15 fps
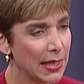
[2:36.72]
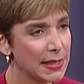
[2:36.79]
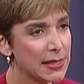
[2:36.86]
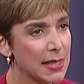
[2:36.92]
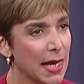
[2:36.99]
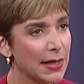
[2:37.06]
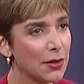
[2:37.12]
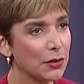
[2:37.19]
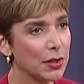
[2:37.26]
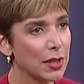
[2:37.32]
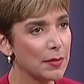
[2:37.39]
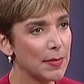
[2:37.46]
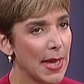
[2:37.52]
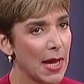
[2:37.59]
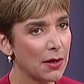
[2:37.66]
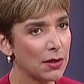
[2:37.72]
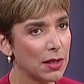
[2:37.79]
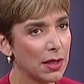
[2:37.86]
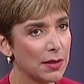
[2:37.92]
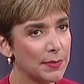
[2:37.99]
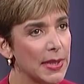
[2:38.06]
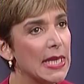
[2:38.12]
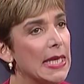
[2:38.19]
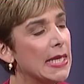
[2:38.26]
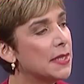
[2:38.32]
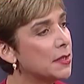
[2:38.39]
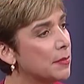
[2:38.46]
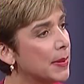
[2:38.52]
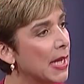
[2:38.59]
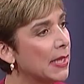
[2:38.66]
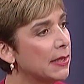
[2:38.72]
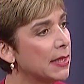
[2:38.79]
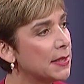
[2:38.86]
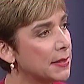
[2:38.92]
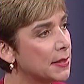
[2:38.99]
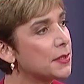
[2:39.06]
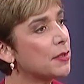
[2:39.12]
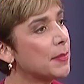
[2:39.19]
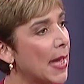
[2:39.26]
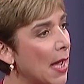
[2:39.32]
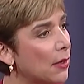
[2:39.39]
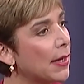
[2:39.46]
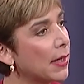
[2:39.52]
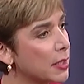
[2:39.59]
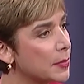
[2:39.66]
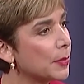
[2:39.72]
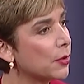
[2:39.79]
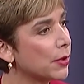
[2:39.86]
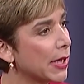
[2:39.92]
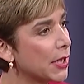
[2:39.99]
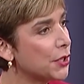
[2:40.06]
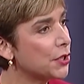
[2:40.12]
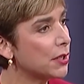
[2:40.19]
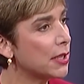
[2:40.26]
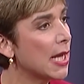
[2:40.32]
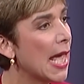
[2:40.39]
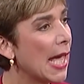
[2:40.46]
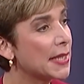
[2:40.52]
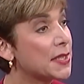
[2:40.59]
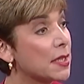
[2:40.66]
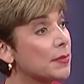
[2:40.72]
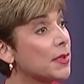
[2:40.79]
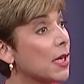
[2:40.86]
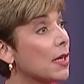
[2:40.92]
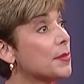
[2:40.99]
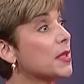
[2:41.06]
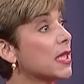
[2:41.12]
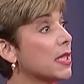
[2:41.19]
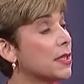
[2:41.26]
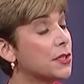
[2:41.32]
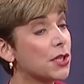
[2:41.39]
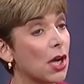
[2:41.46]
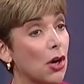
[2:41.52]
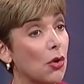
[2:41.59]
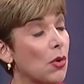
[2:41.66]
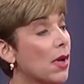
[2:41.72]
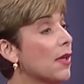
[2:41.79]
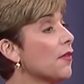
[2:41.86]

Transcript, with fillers: it's not only about um, independence; it's about exploration. And sometimes kids go